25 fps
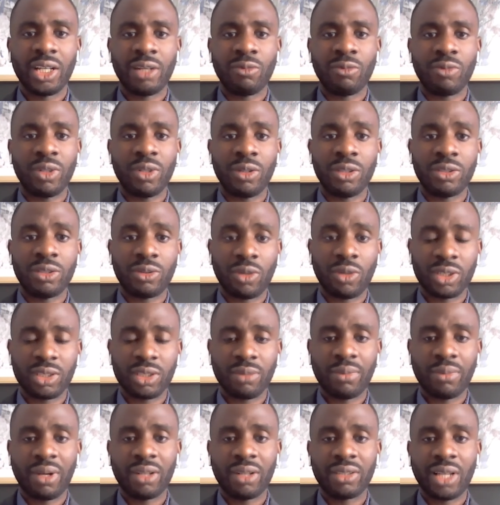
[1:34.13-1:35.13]
We talked
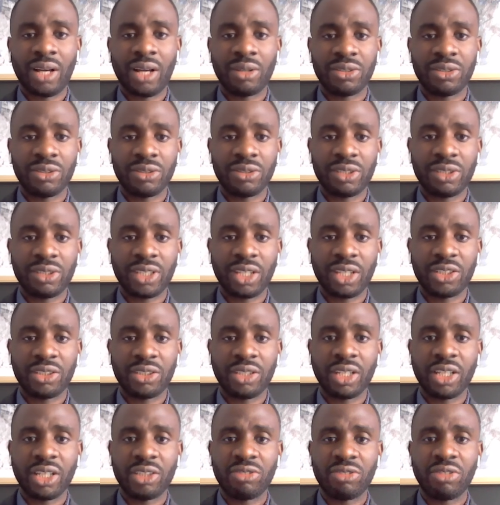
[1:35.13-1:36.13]
about how to search
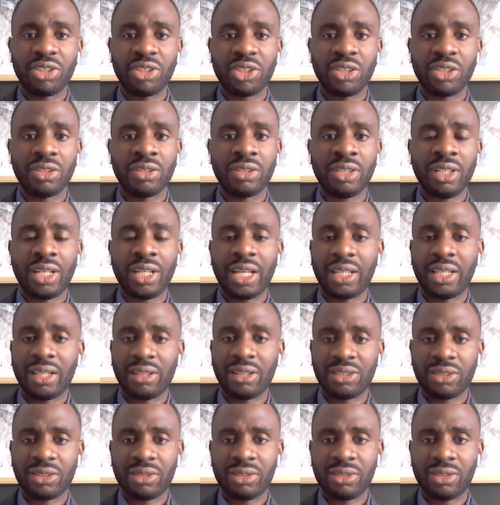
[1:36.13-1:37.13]
the literature and how
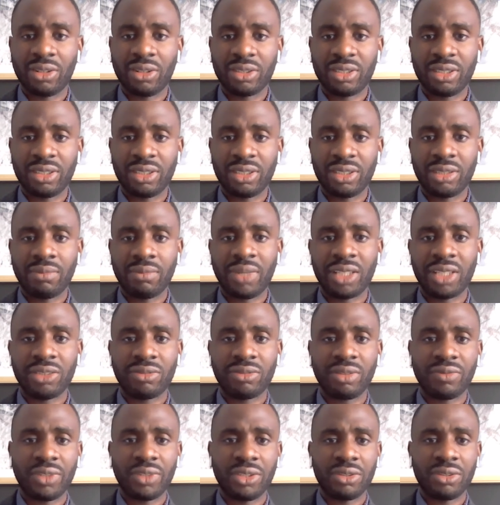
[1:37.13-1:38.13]
to conduct systematic
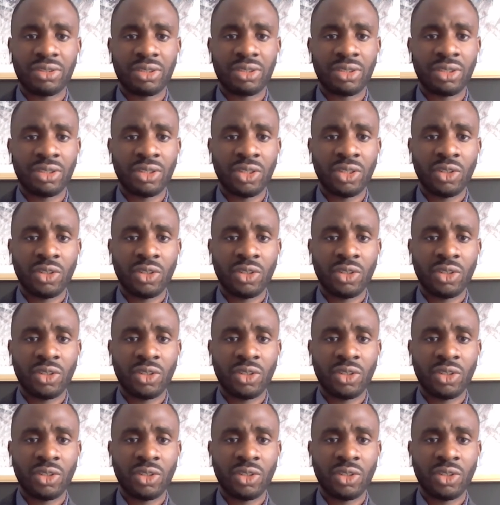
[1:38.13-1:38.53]
reviews.